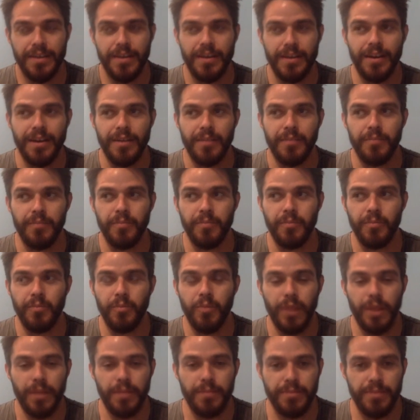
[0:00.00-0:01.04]
um,
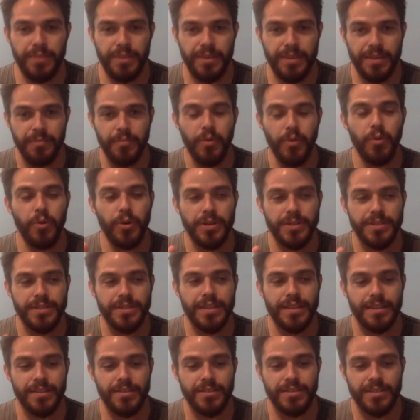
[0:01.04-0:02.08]
what i'm thinking more is
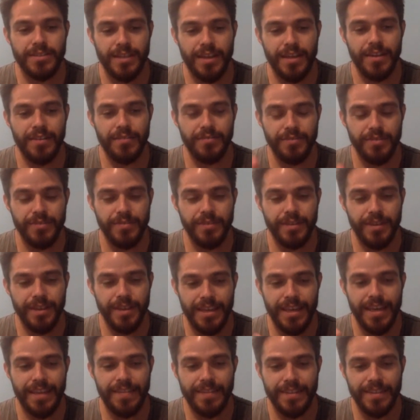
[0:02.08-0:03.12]
that there's kind of
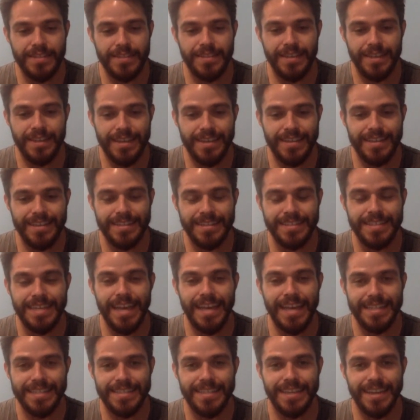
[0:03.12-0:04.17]
again this like
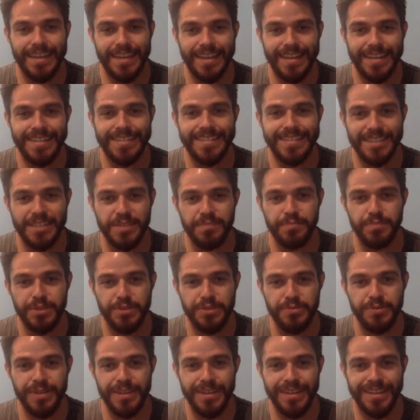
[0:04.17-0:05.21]
dance that can exist
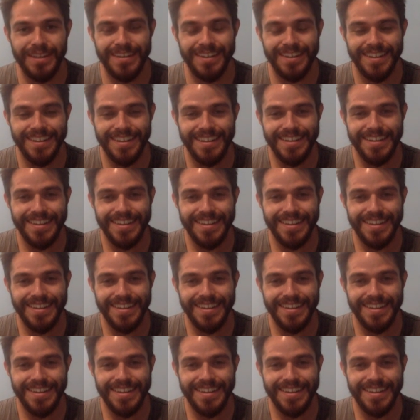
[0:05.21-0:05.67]
between